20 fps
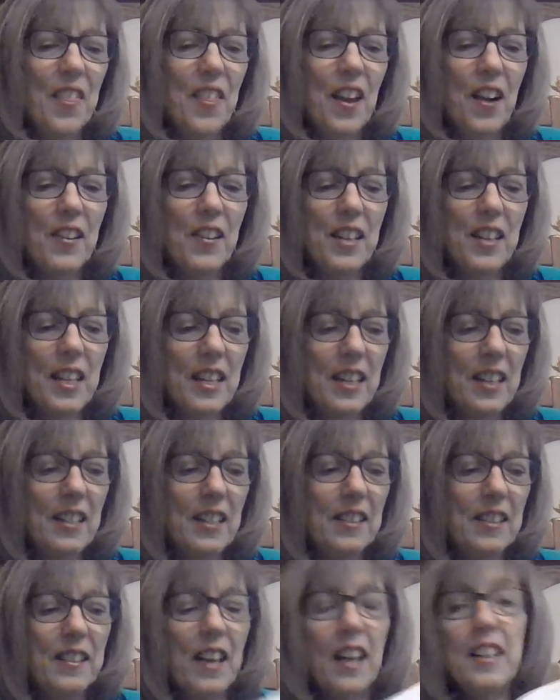There
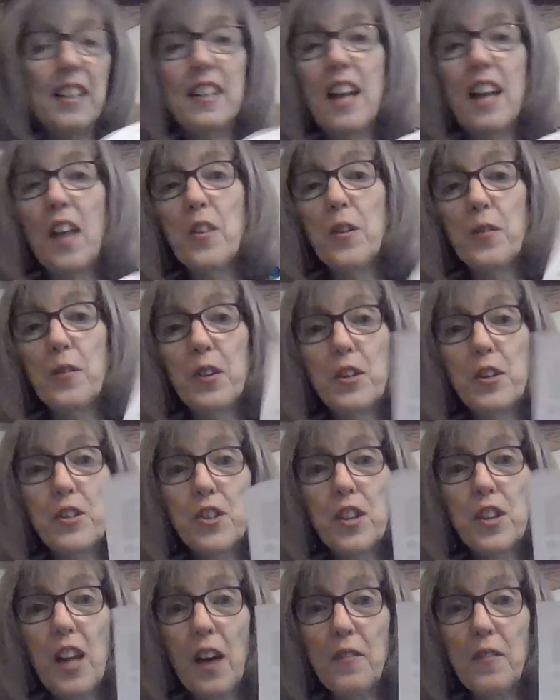is another
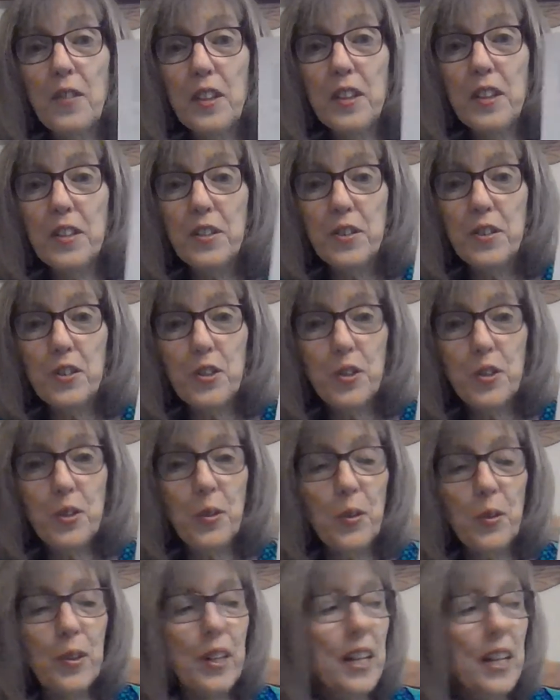version of this
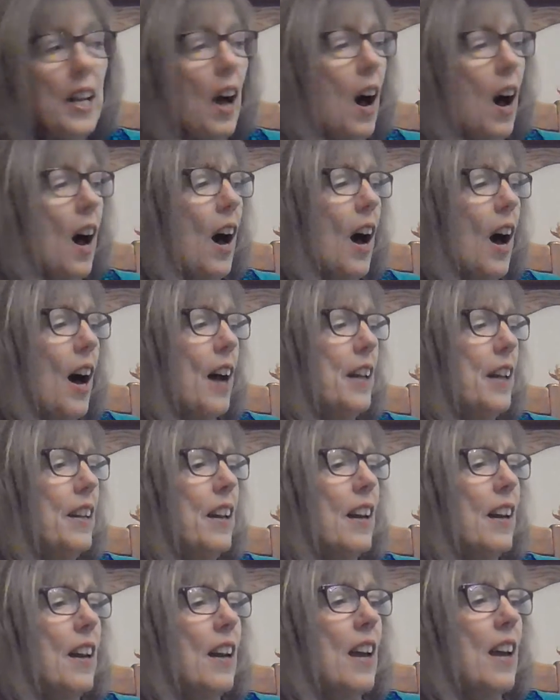story
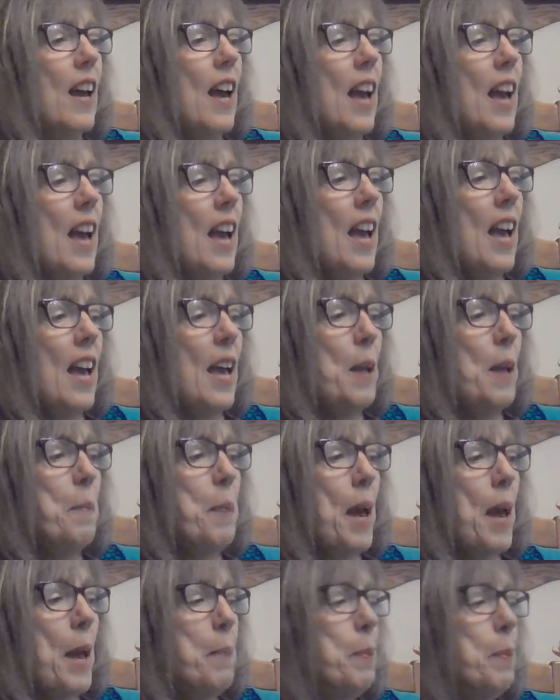on a
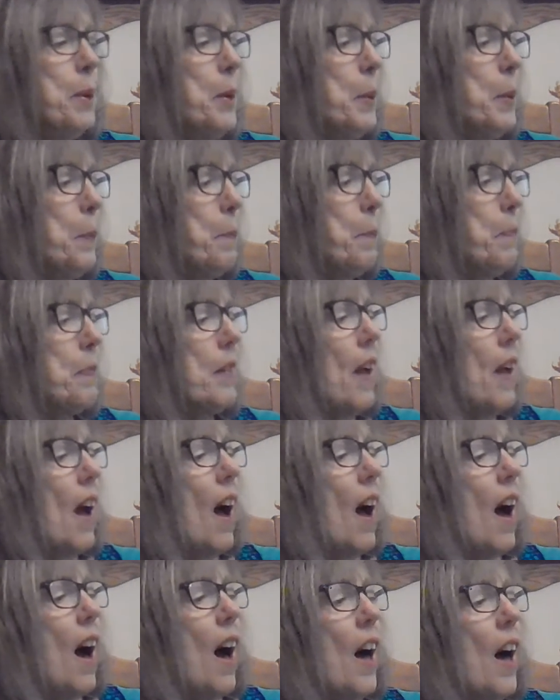paper
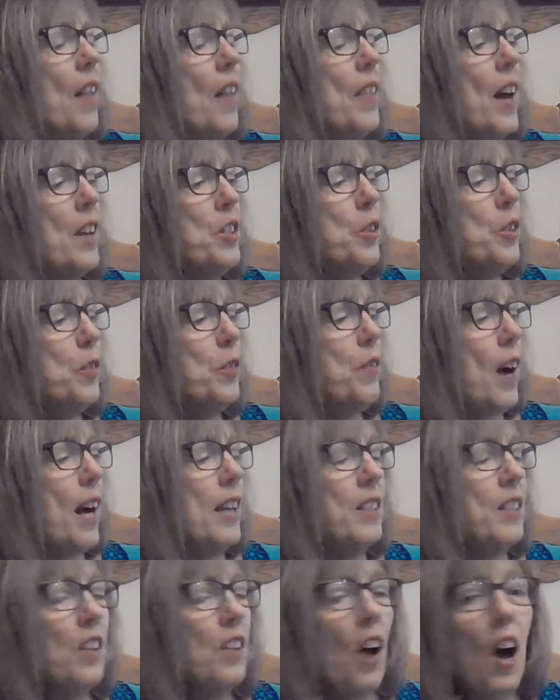uh, that you'll
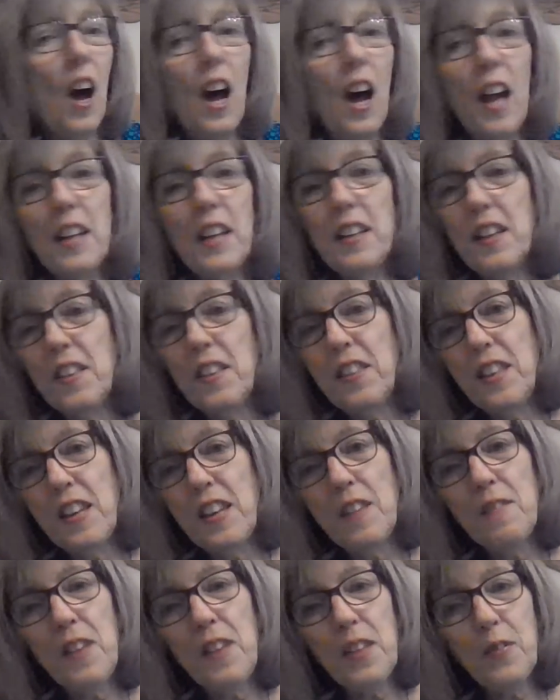find on
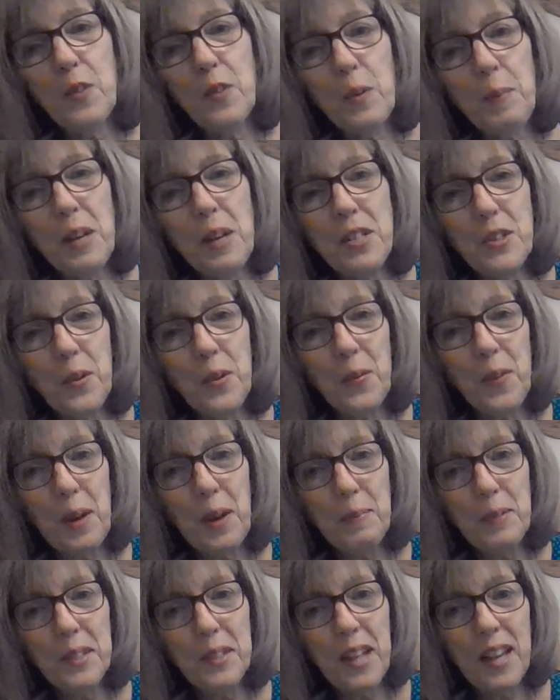the Faith Formation
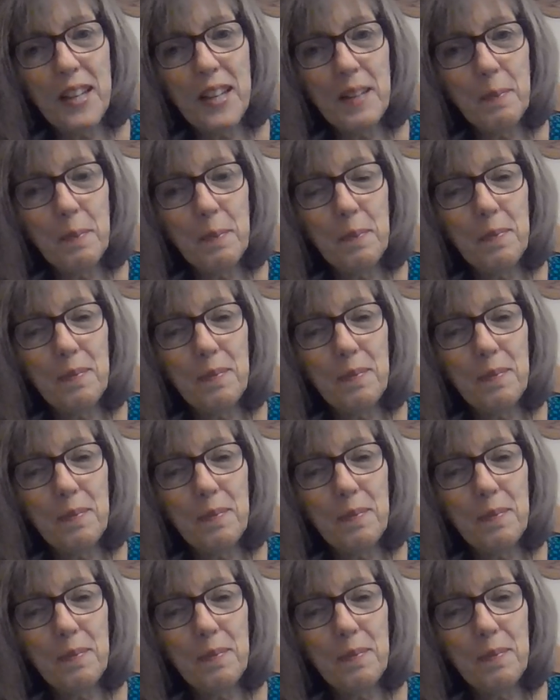website